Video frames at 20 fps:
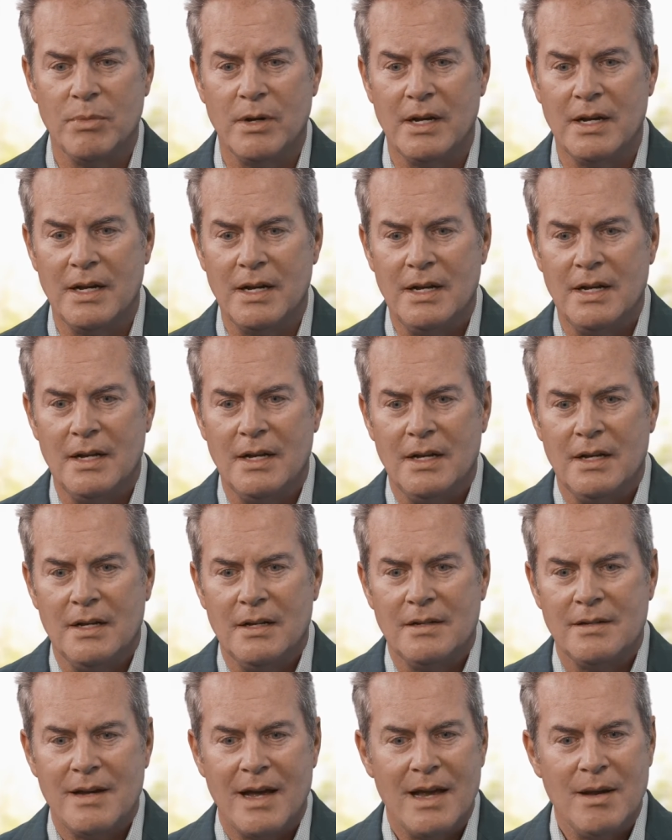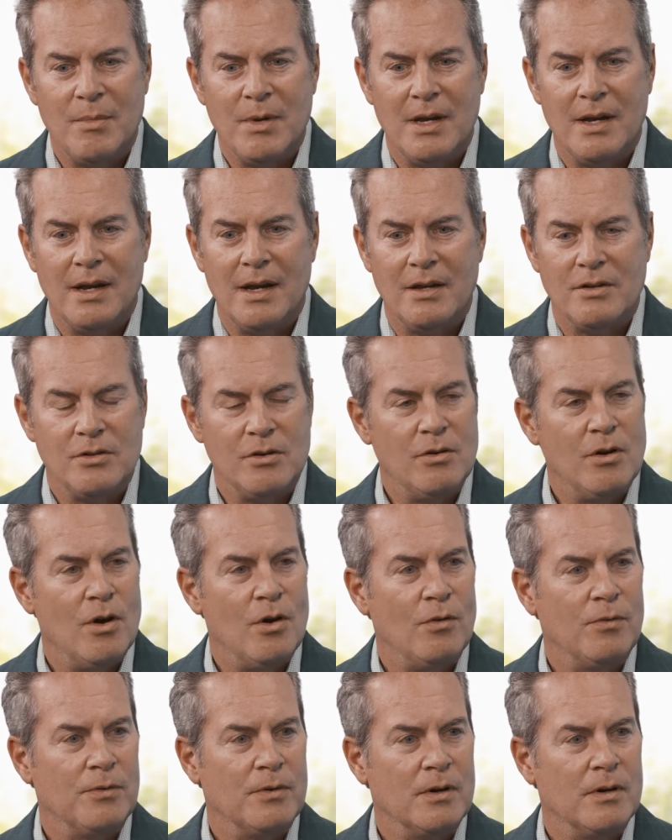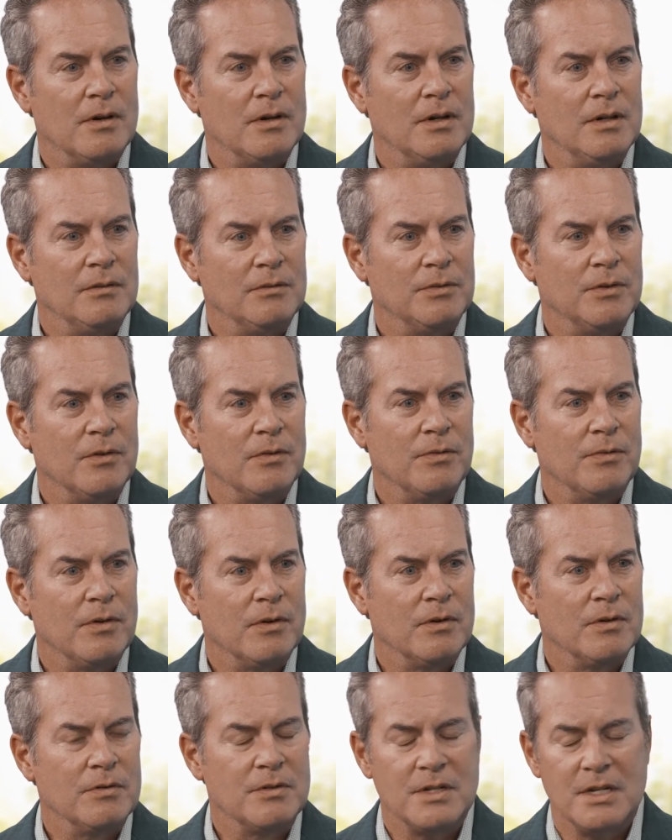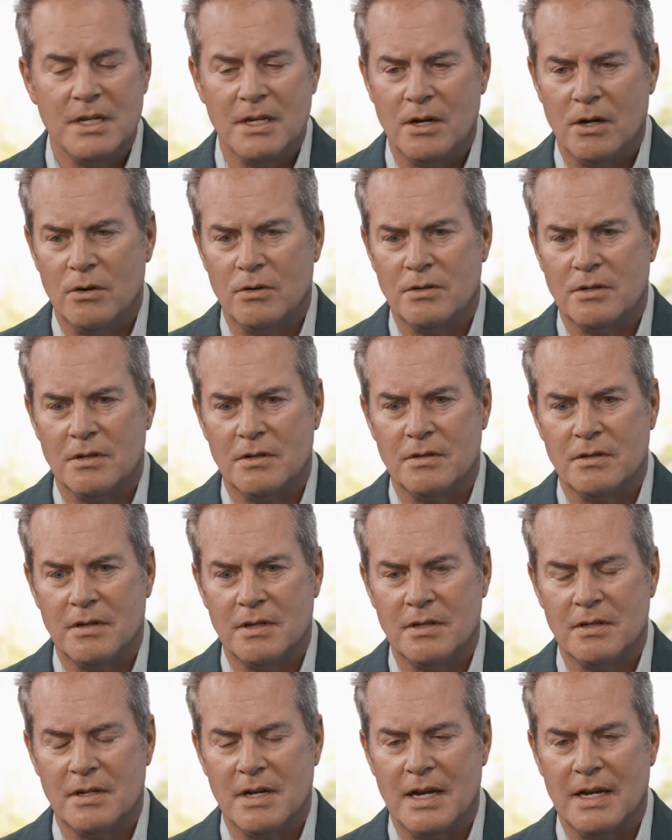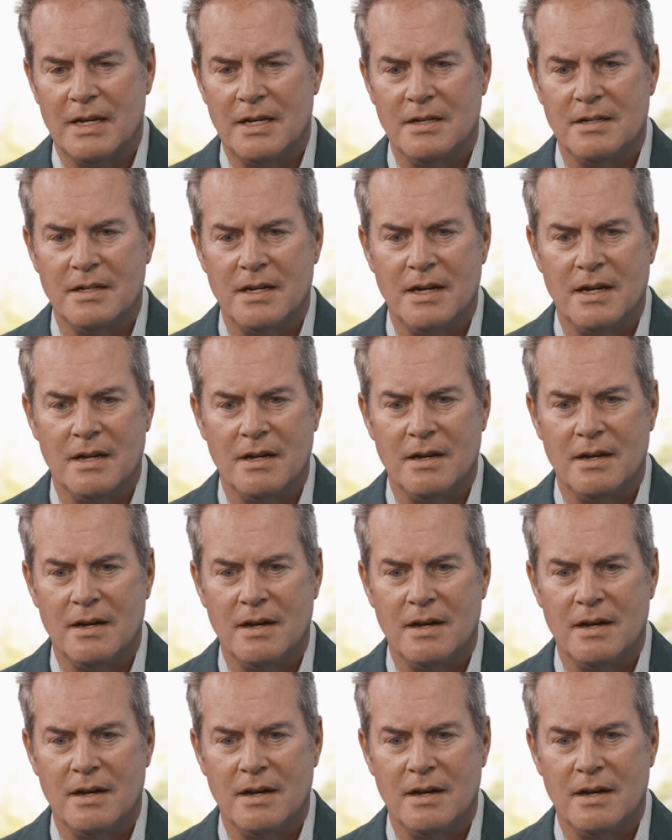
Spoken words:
But timing, as you know, for CEOs is not easy. And